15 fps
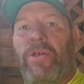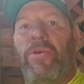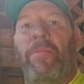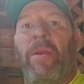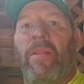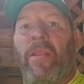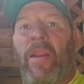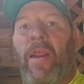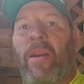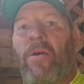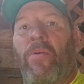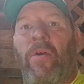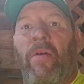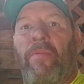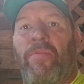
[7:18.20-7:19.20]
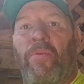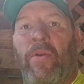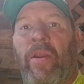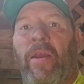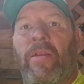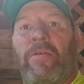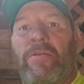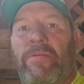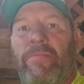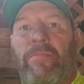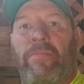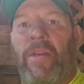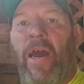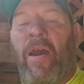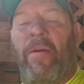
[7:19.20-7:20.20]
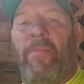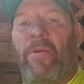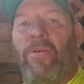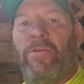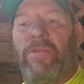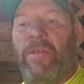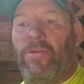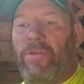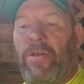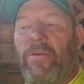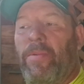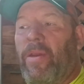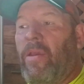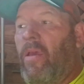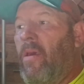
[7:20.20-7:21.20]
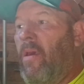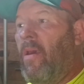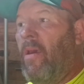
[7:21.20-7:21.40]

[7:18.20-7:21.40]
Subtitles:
tubing that I know of, 3 inch diameter steel tubing.